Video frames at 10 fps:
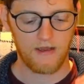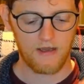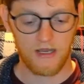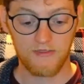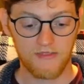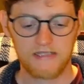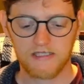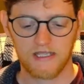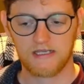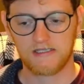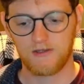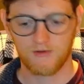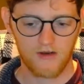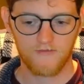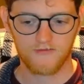Unless, like I
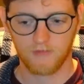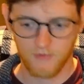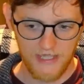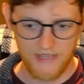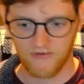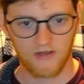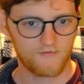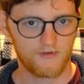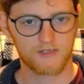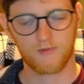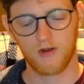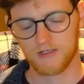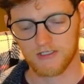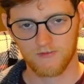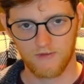said, you're comfortable with having unfinished
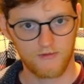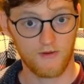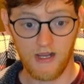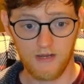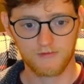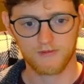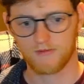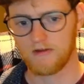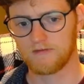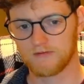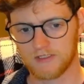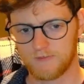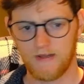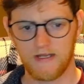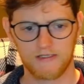projects around your house or around your
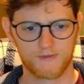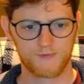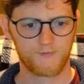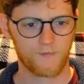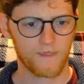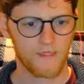space.